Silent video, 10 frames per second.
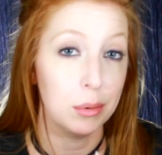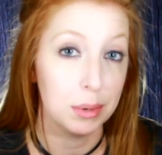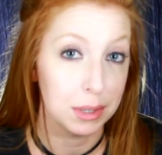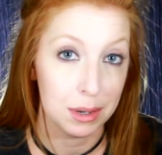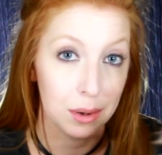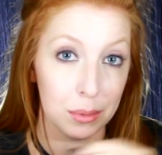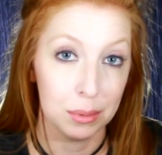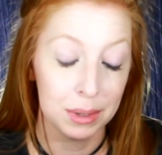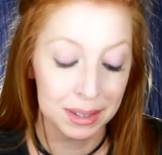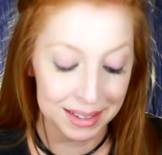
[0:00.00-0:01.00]
I don't really
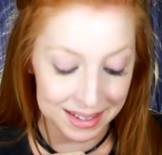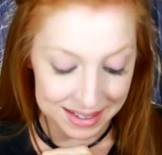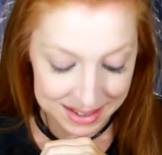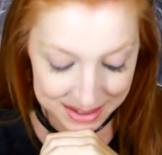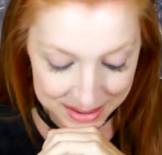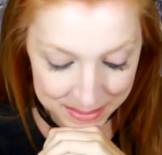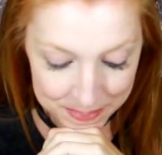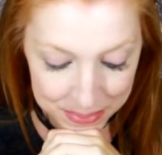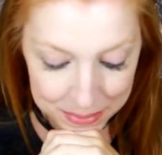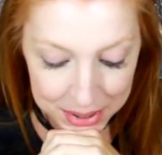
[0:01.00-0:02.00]
know.
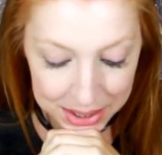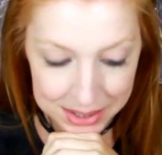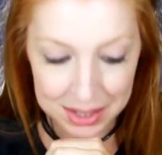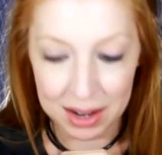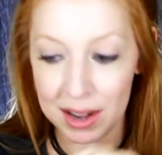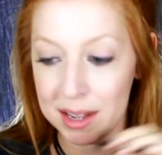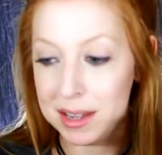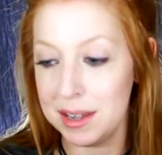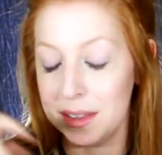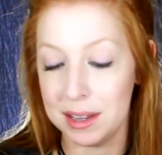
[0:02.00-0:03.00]
But
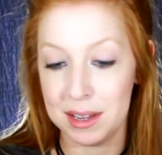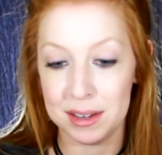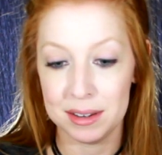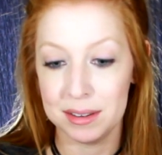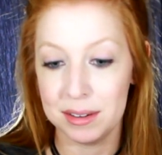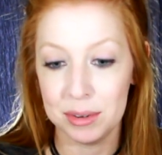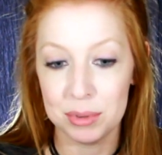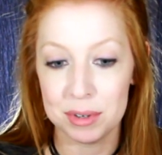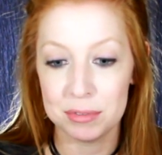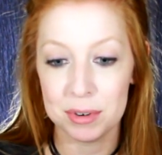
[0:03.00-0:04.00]
I like
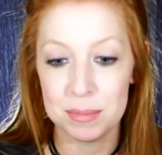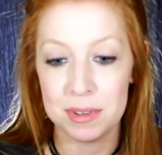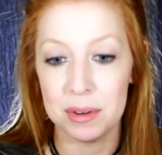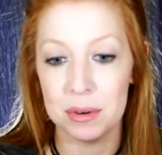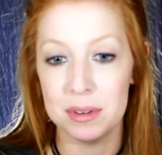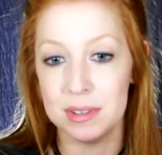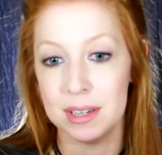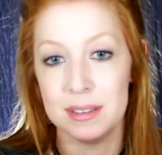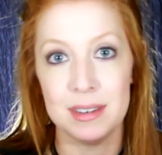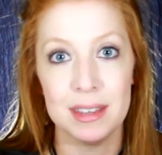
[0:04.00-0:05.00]
went from 0 to
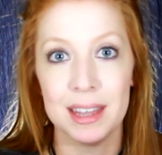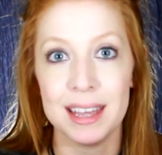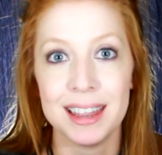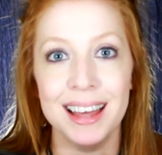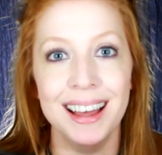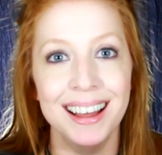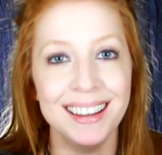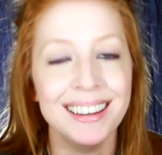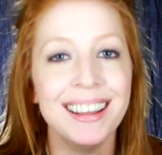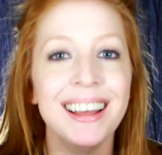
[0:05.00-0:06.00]
60 like
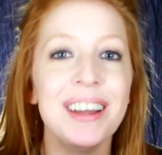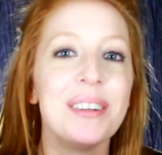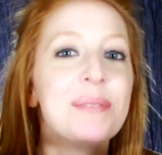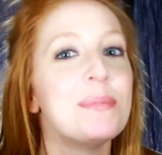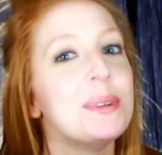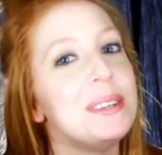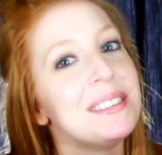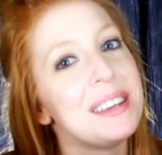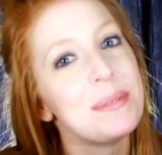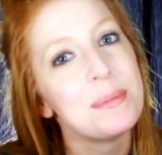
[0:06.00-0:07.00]
that.
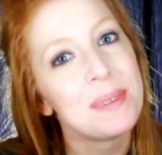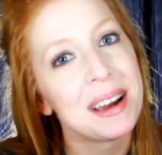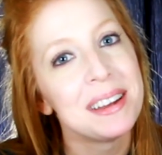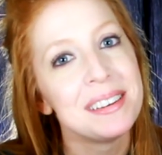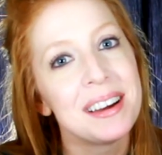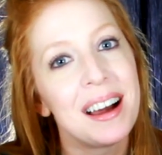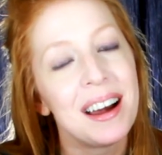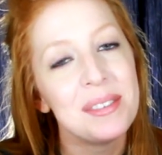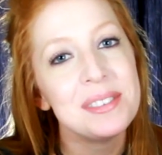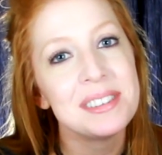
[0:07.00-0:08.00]
Please keep in mind,
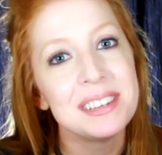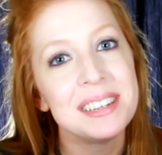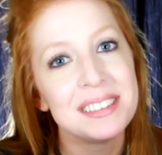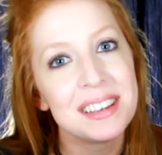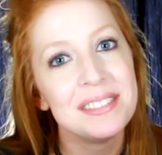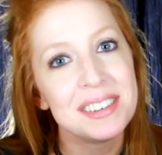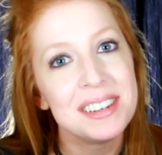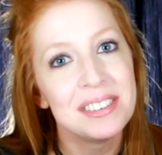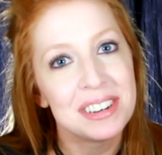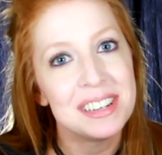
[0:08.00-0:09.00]
I was like
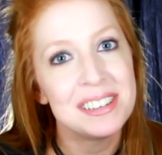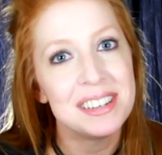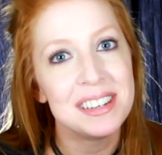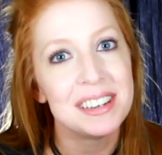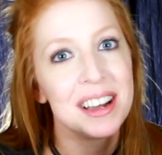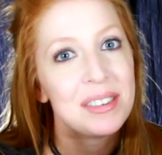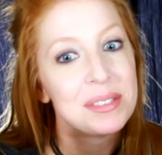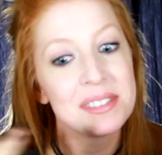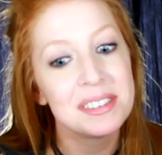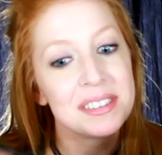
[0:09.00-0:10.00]
17 or 18.
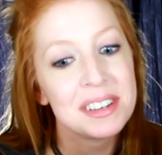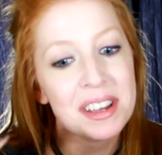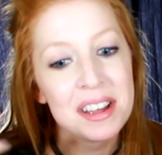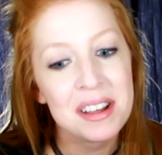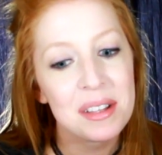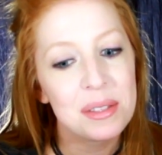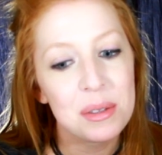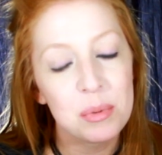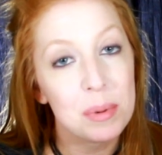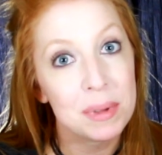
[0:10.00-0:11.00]
I wasn't
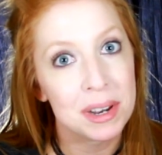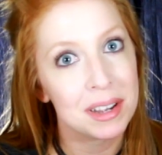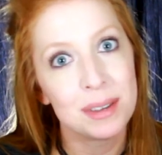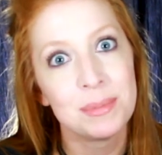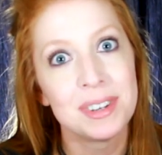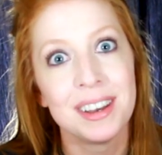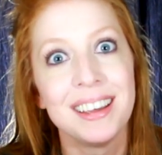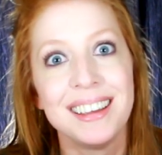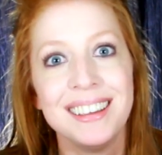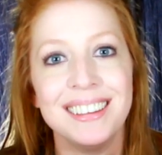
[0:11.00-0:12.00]
the woman I am
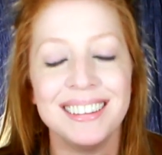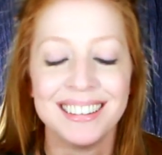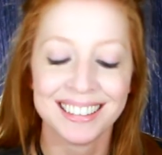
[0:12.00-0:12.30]
today.